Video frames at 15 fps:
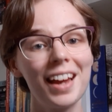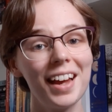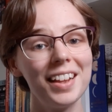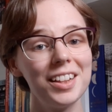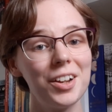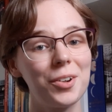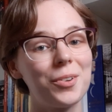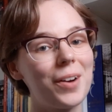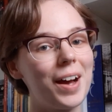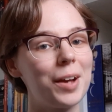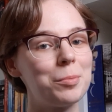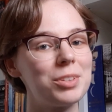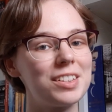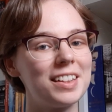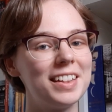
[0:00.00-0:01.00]
Hello,
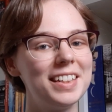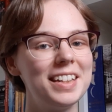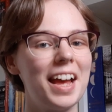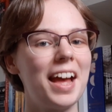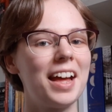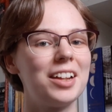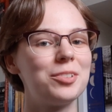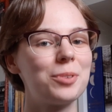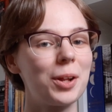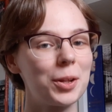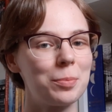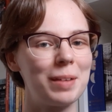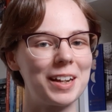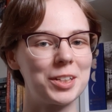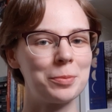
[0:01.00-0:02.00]
I'm Celine and
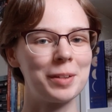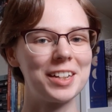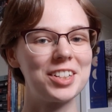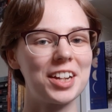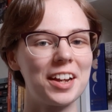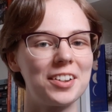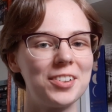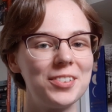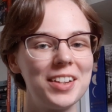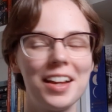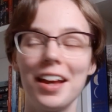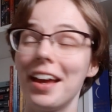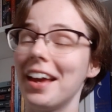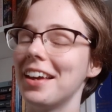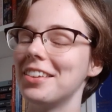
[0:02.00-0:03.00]
welcome back to my channel.
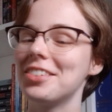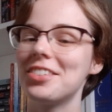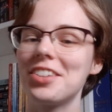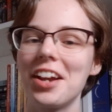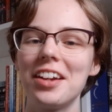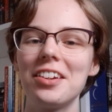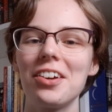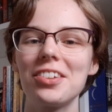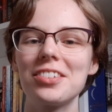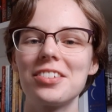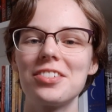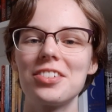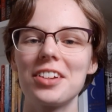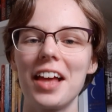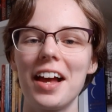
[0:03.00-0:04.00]
It's Jane Austen
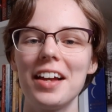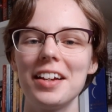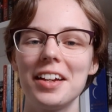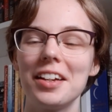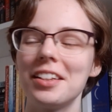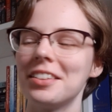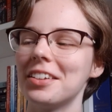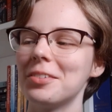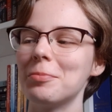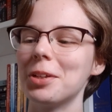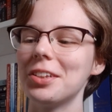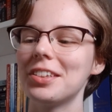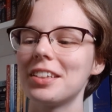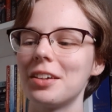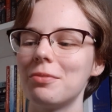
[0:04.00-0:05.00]
July, the
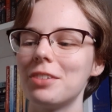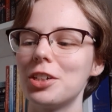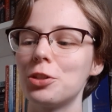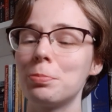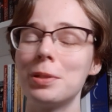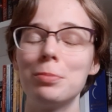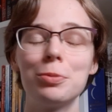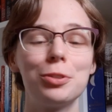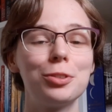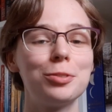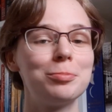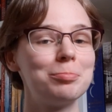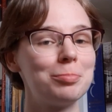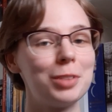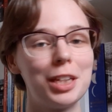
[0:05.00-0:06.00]
month in which
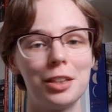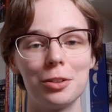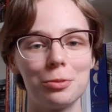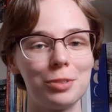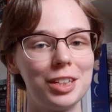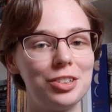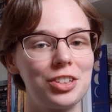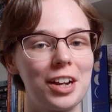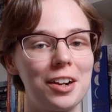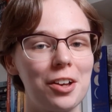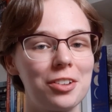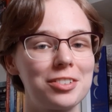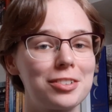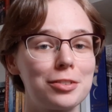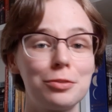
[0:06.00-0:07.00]
people either read Jane
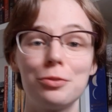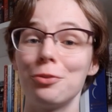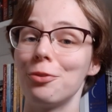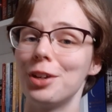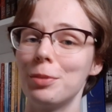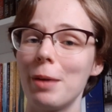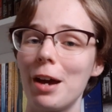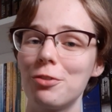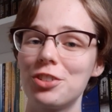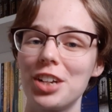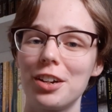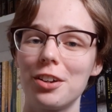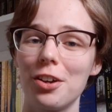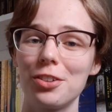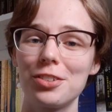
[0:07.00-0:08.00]
Austen, read about
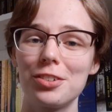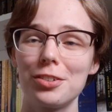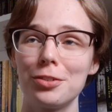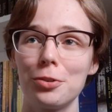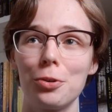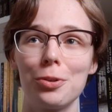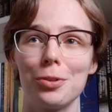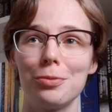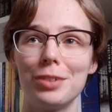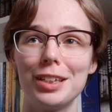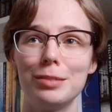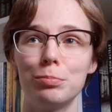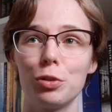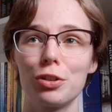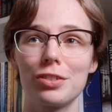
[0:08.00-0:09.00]
Jane Austen, or
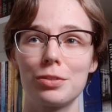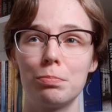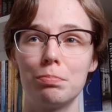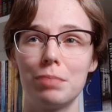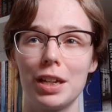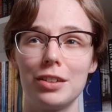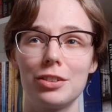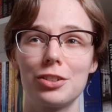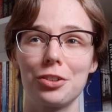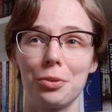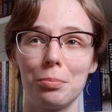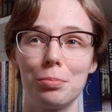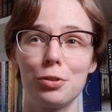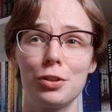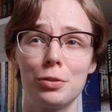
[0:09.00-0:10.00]
read books based
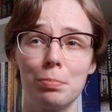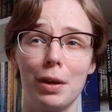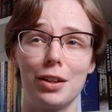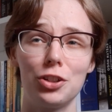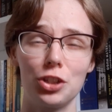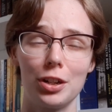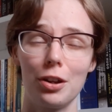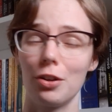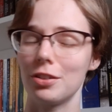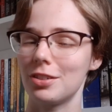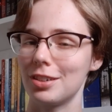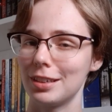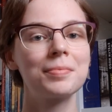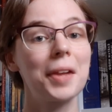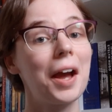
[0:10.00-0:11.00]
on books by Jane
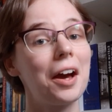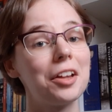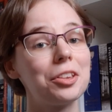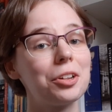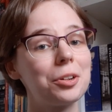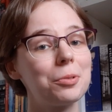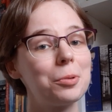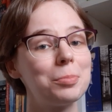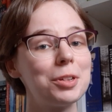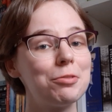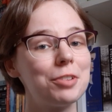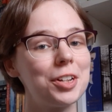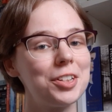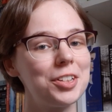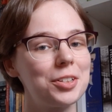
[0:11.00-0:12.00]
Austen. I thought it would be
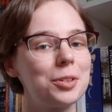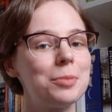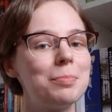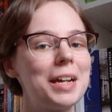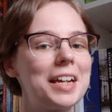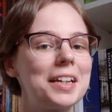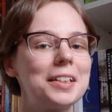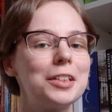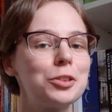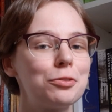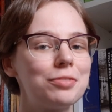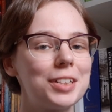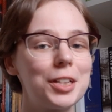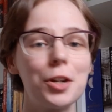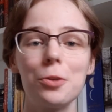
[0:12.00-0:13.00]
fun to make a little
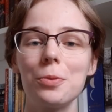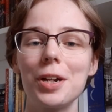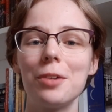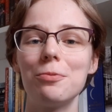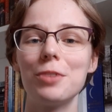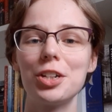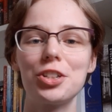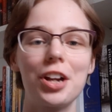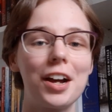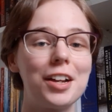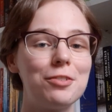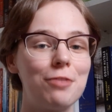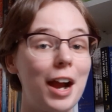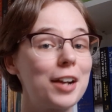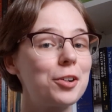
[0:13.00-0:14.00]
video in which
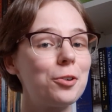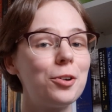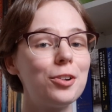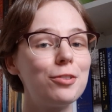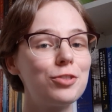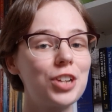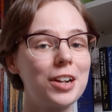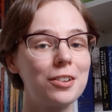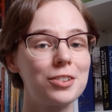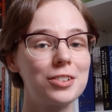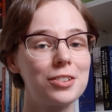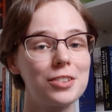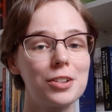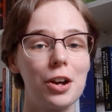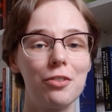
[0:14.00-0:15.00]
I rank all of Jane
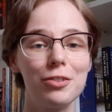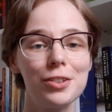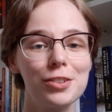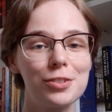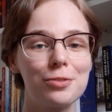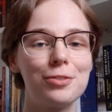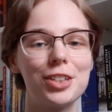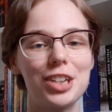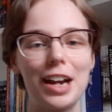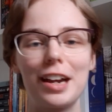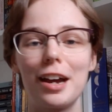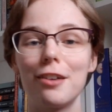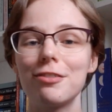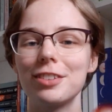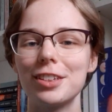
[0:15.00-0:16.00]
Austen's novels, which I
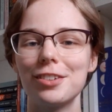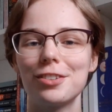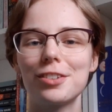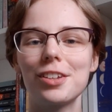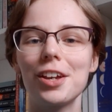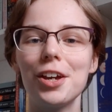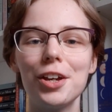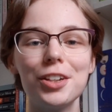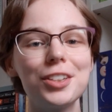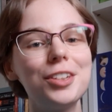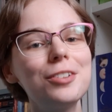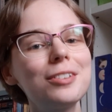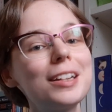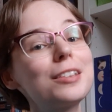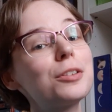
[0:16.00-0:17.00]
have in this
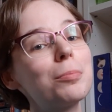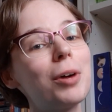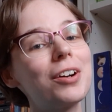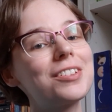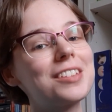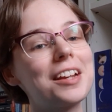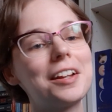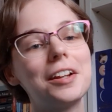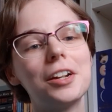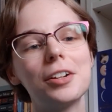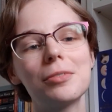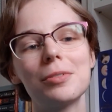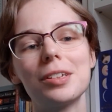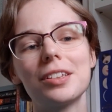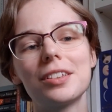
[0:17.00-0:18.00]
cute little box set here
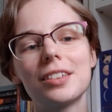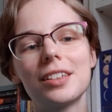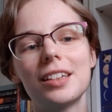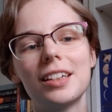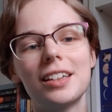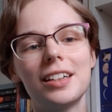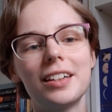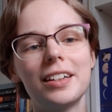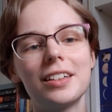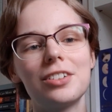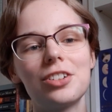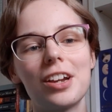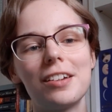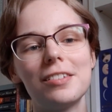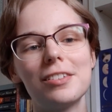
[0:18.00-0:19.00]
with
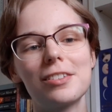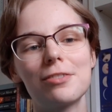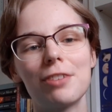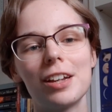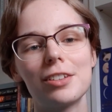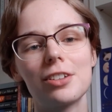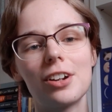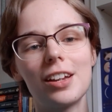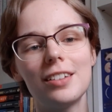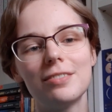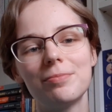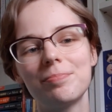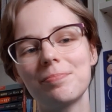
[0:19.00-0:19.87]
Jane's face on it.